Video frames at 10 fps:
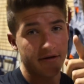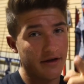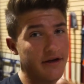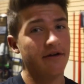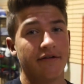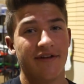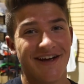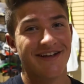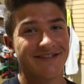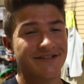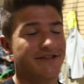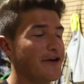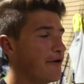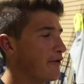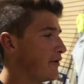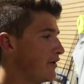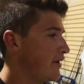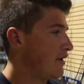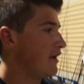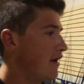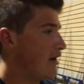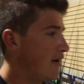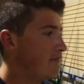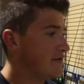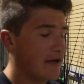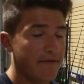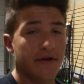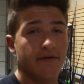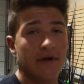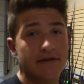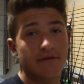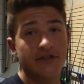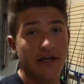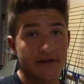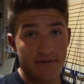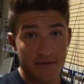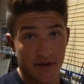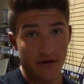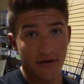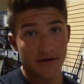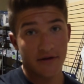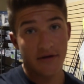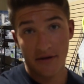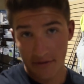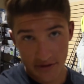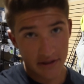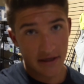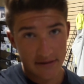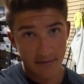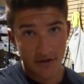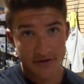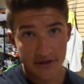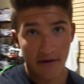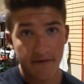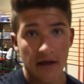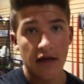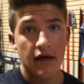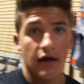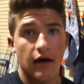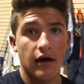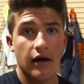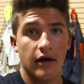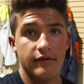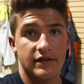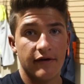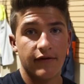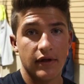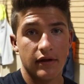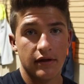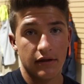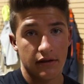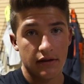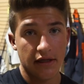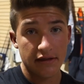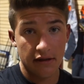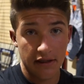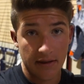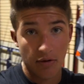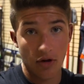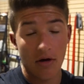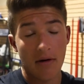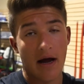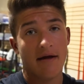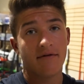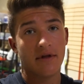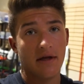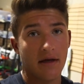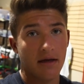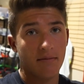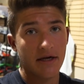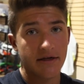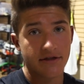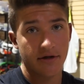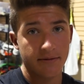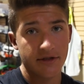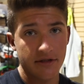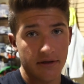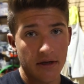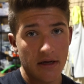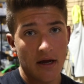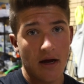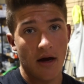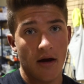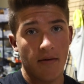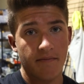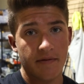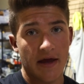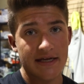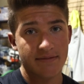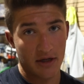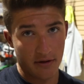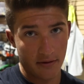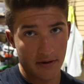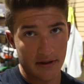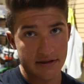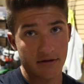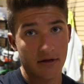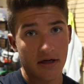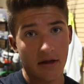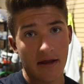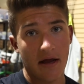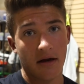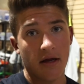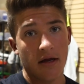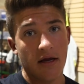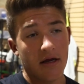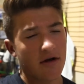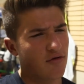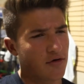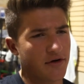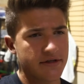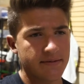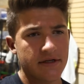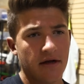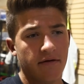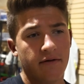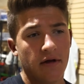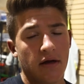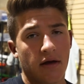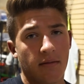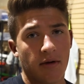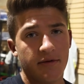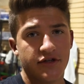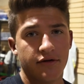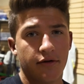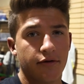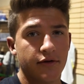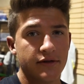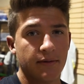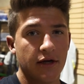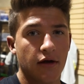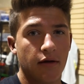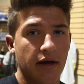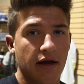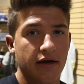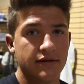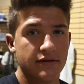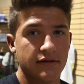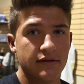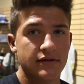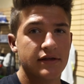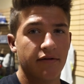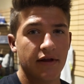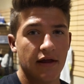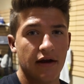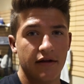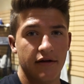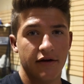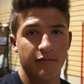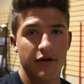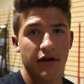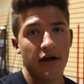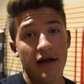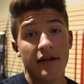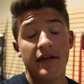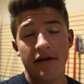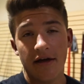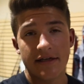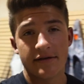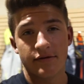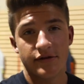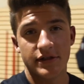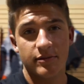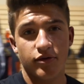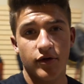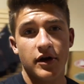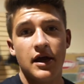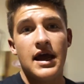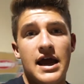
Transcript: Now you don't have to ask. So um, definitely, if you guys want to check out some of my clothing, you want to check out some other stuff, uh, definitely click the link below. I have a link in my description um, that has my clothing line. So click on that. Go order you some stuff. Um, I'll be sure to throw some like packs and stuff like that in there. But thank you guys so much for the support.